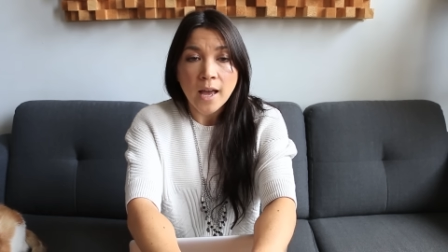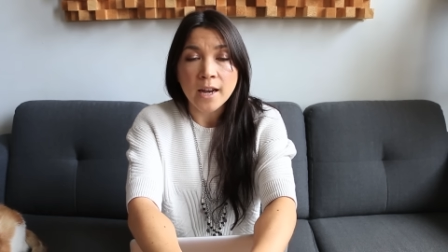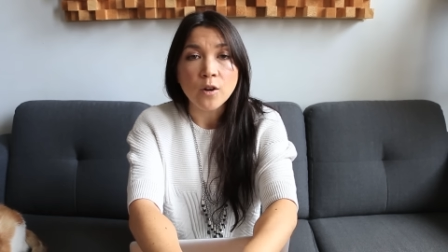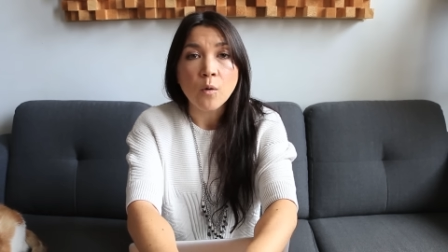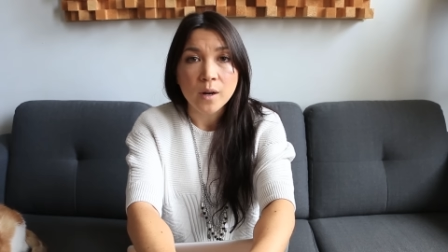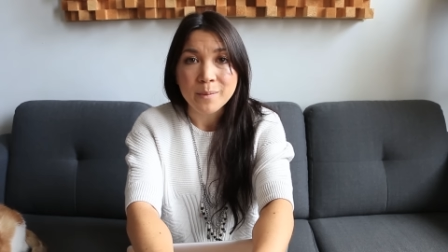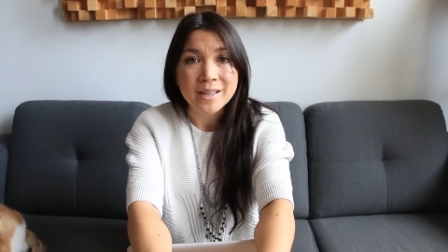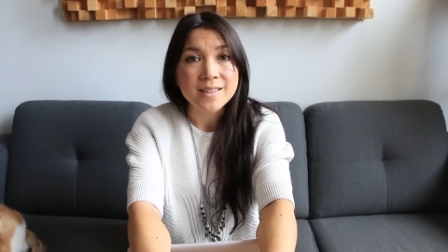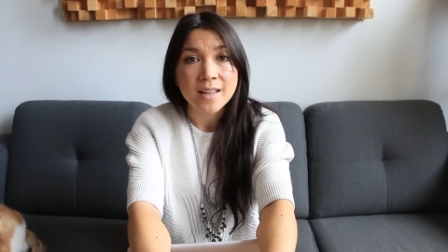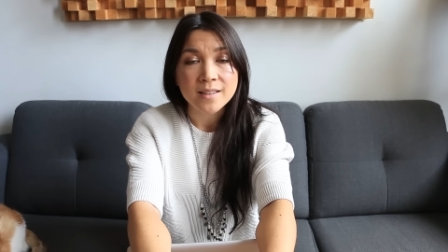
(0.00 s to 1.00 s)
And I don't want to
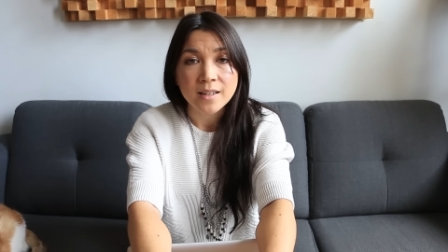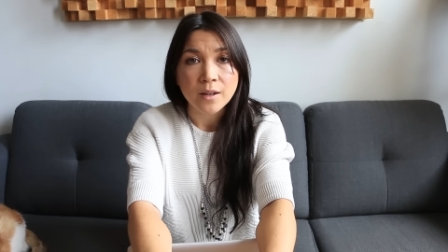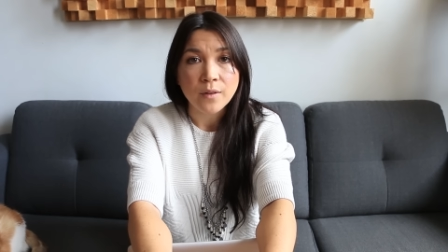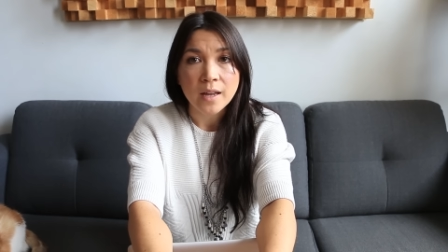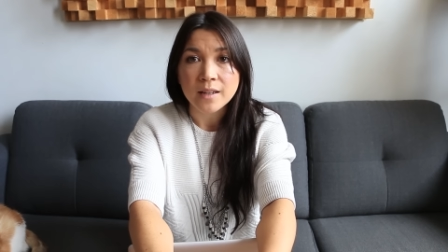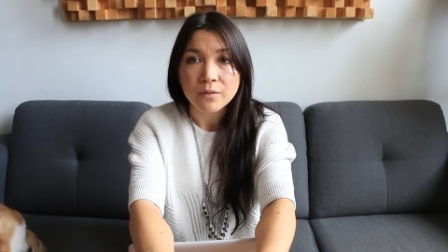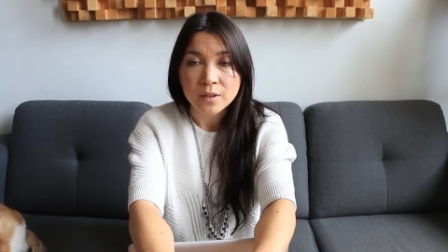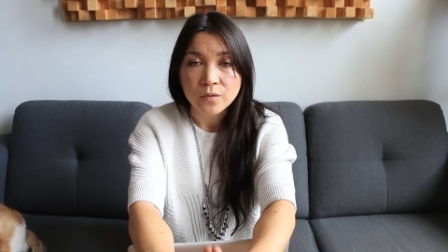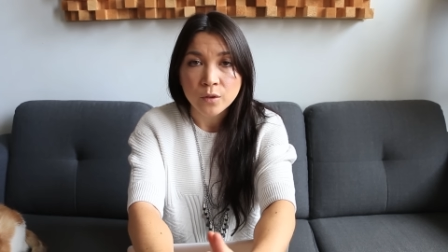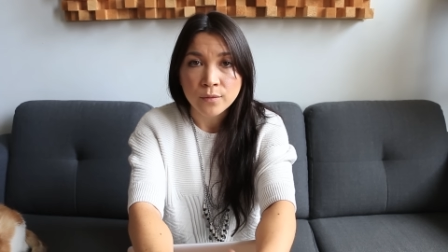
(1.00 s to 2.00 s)
be insensitive. I
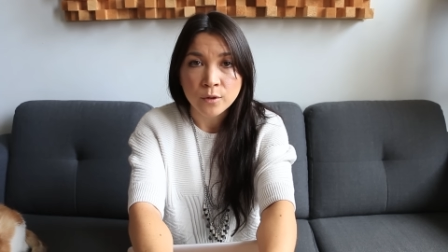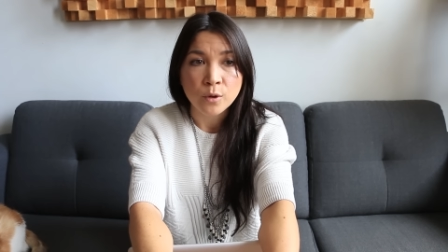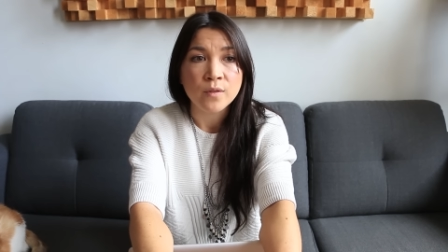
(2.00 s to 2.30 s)
definitely feel for you